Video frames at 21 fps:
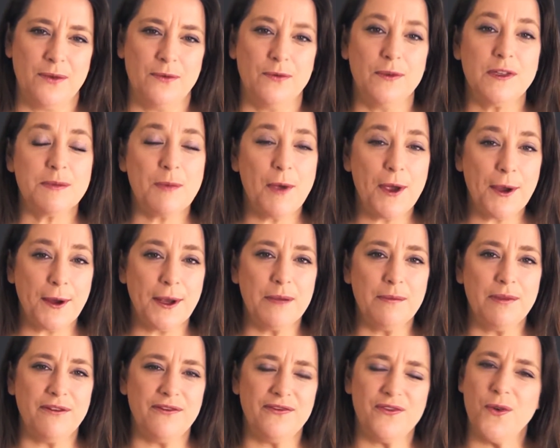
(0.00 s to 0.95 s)
We've
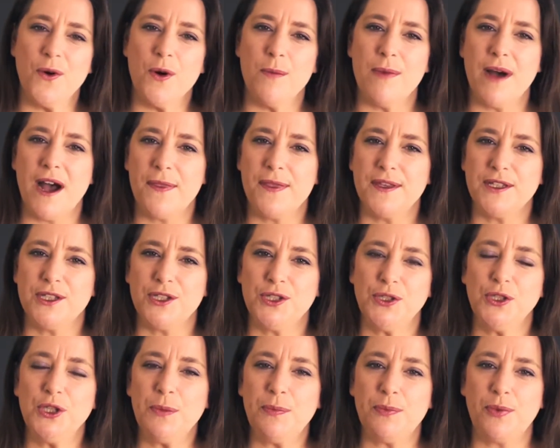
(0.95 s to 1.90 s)
spoken before about these
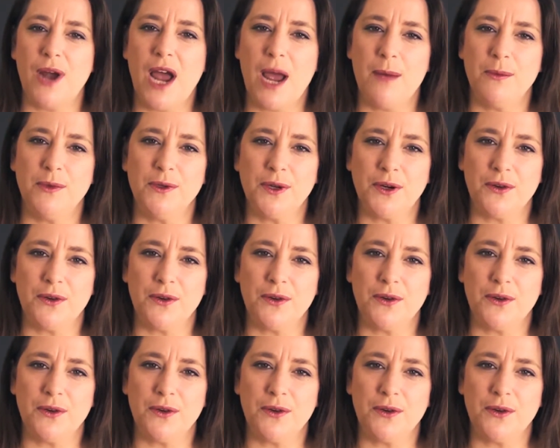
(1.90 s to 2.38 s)
two primal